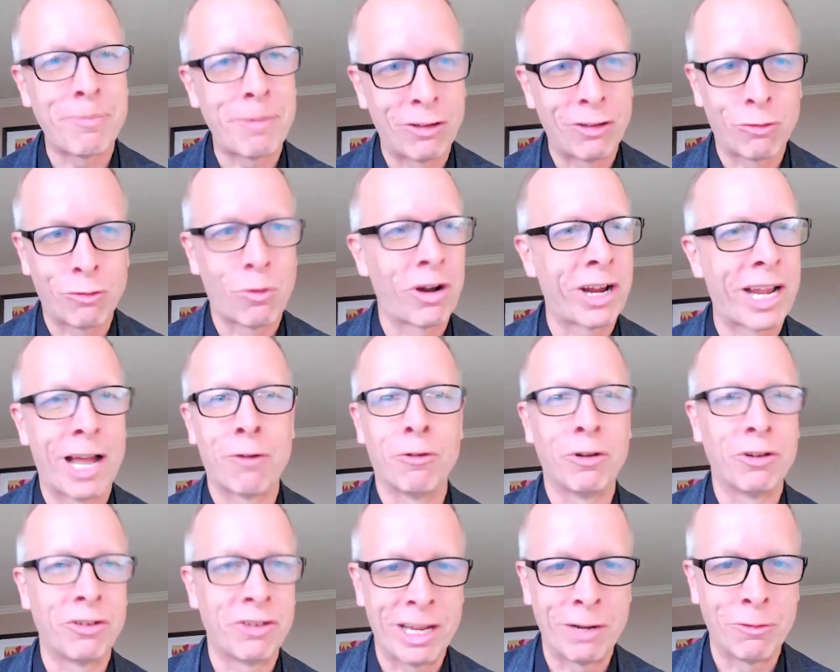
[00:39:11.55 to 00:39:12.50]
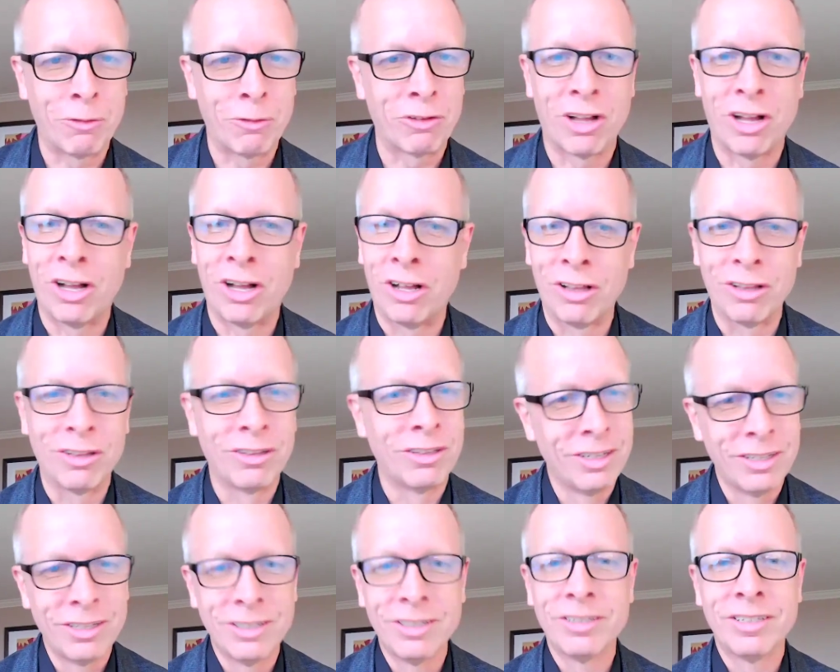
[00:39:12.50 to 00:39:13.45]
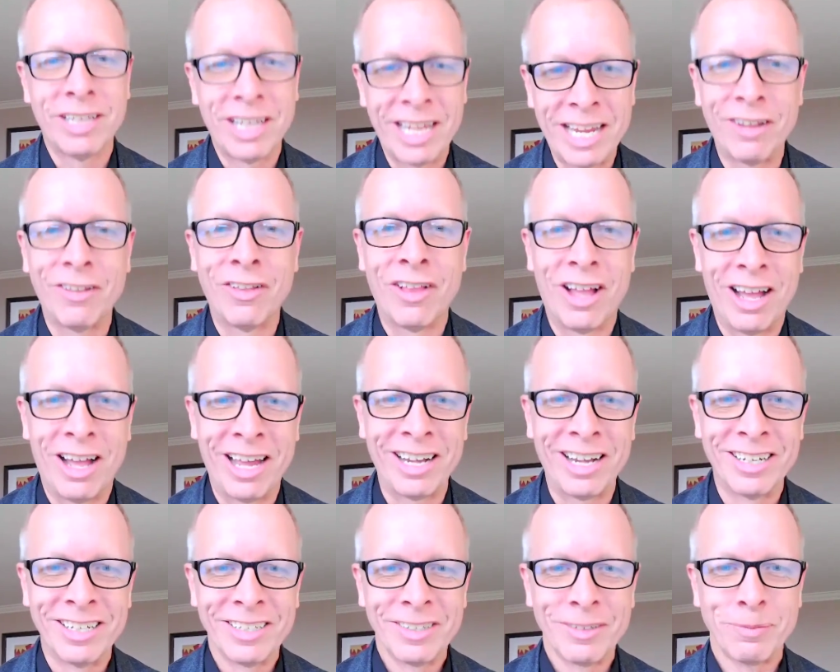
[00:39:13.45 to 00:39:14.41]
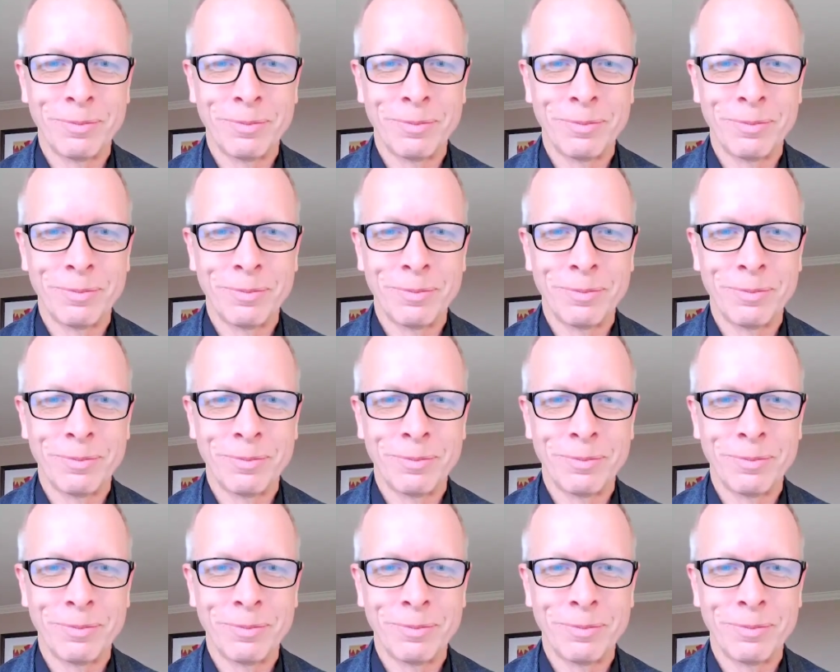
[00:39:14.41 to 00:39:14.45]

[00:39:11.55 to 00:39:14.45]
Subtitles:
and his workout routine was all in a line.